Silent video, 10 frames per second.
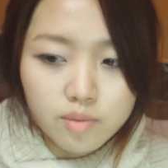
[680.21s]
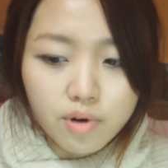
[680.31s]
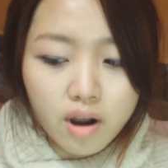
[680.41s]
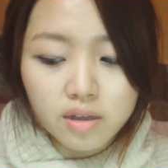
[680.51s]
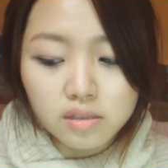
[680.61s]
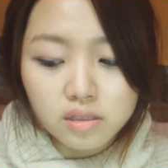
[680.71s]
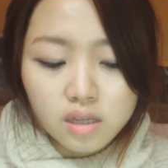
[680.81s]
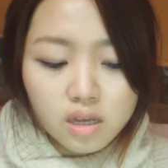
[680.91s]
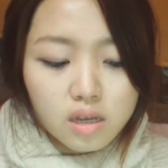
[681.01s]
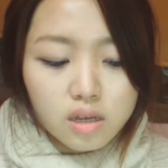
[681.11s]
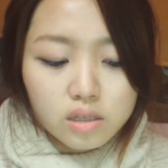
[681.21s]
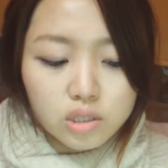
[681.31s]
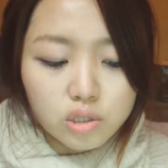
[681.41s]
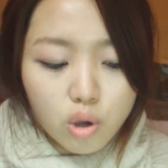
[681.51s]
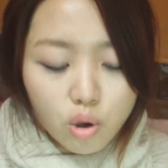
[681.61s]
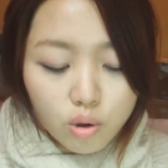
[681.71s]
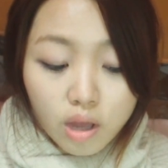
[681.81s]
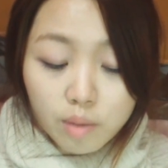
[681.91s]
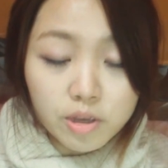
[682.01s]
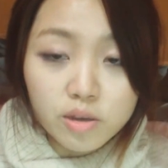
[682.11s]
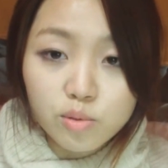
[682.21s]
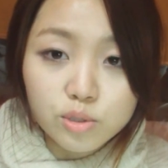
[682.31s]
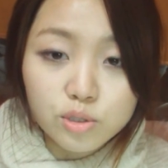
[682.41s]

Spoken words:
products. So, I mean,